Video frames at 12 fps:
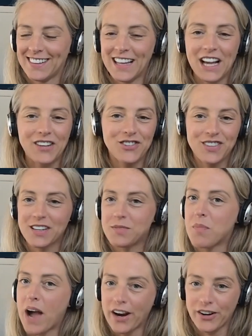Like, I just
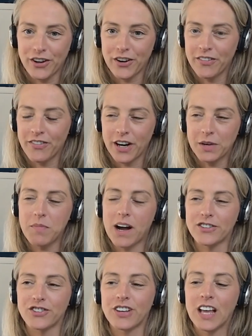admired her very
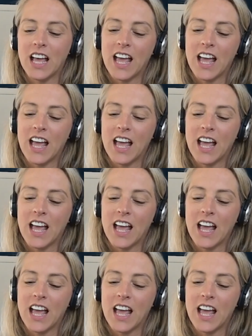much.